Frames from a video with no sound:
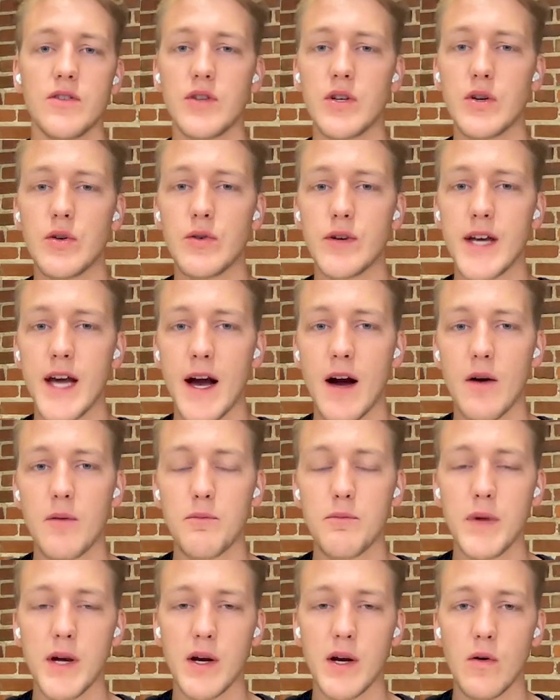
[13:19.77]
Do you
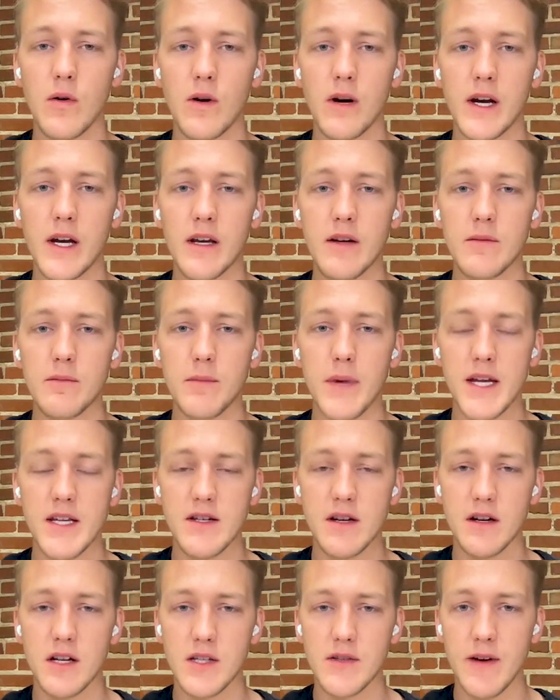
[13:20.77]
count Bitcoin
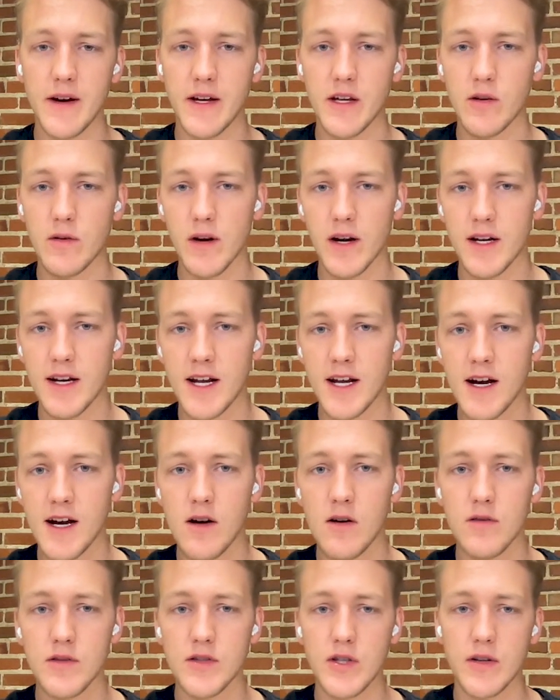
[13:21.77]
based on its value right
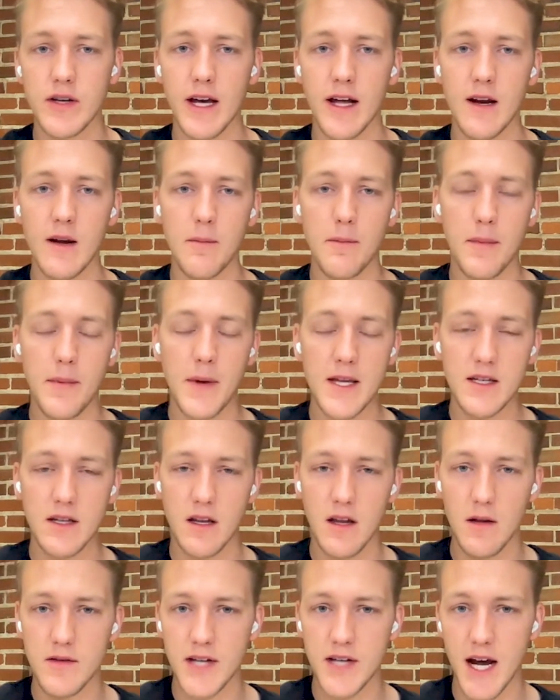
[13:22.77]
now? Do you count it
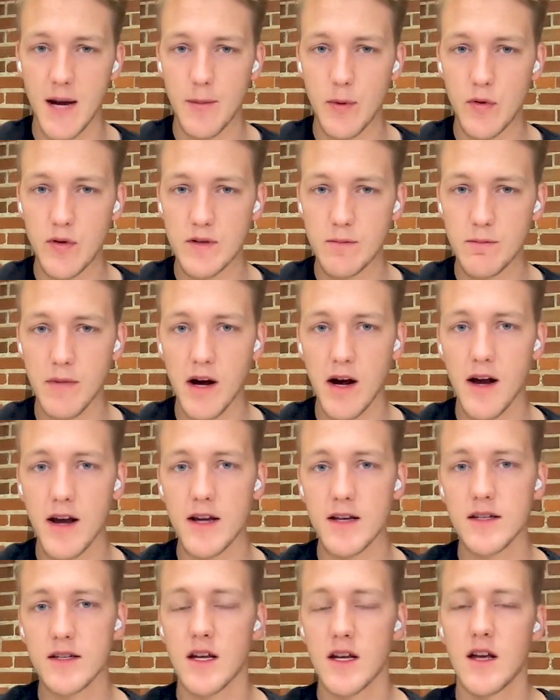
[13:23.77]
based on the time it was
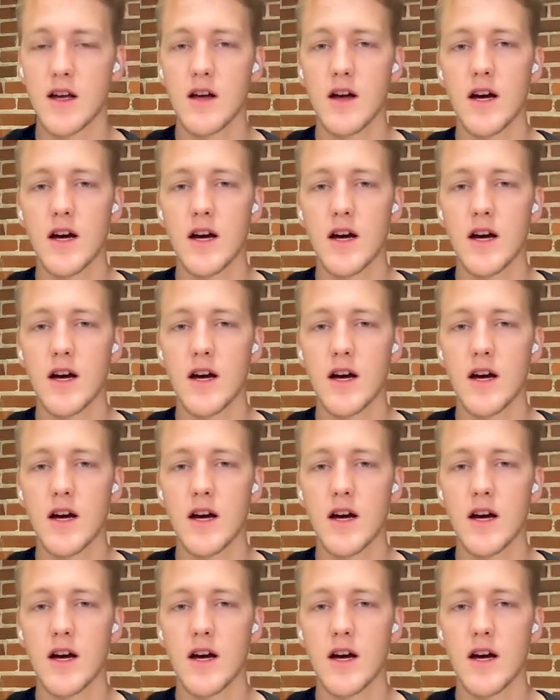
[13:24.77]
mined?